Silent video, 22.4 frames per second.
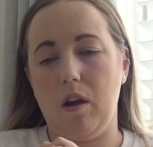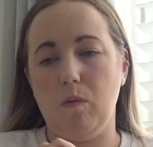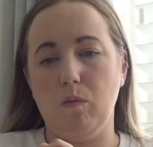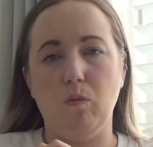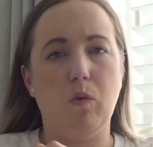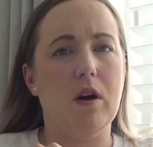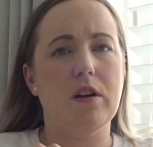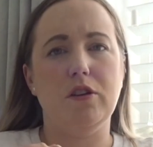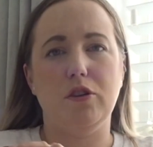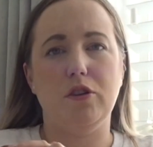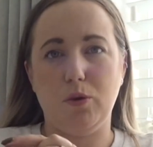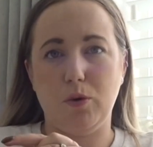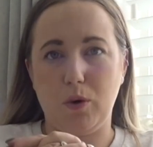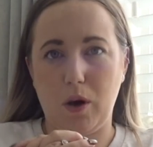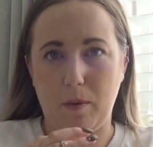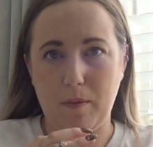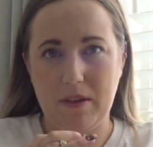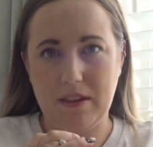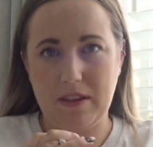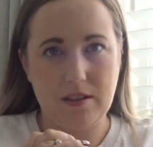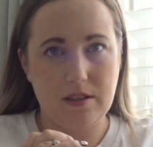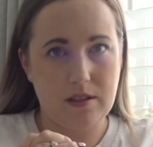Why did you
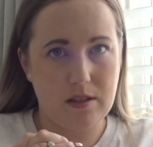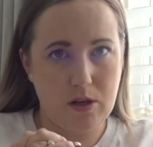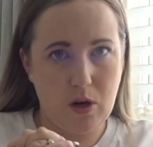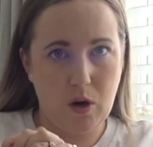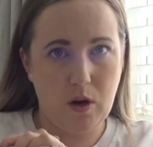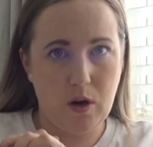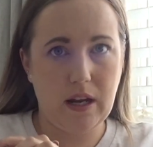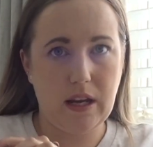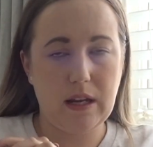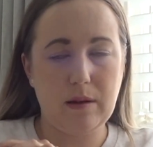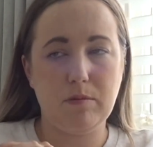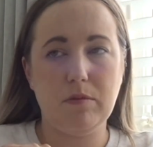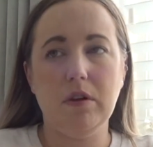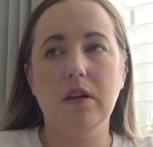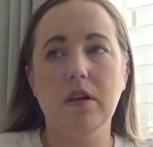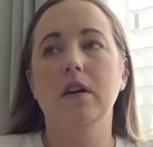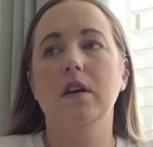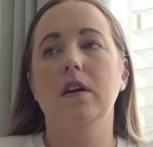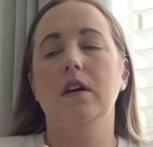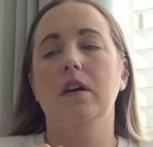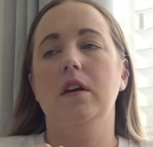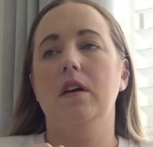come at this time?
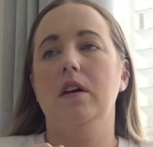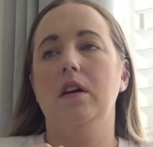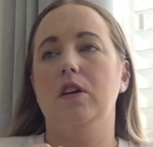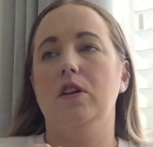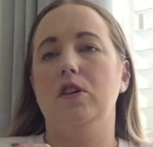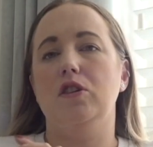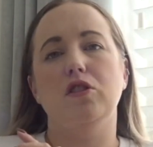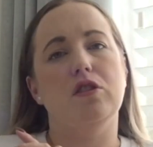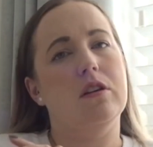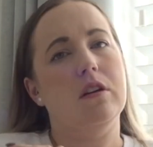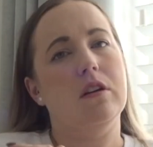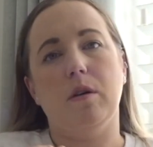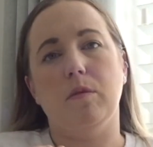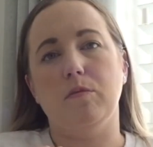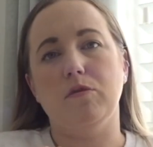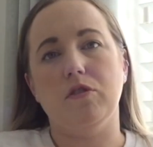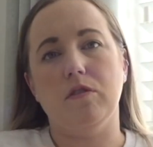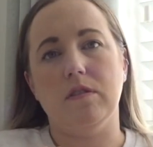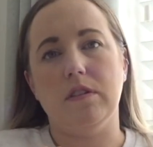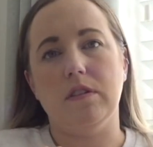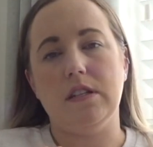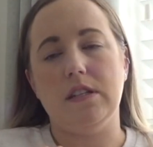You should have come
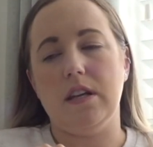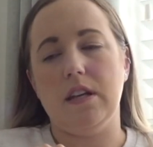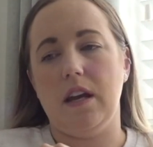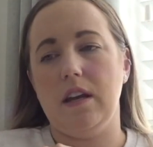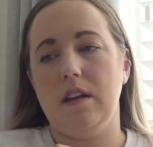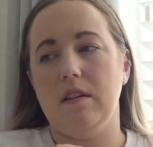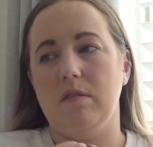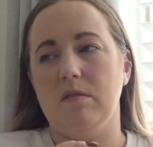during the day.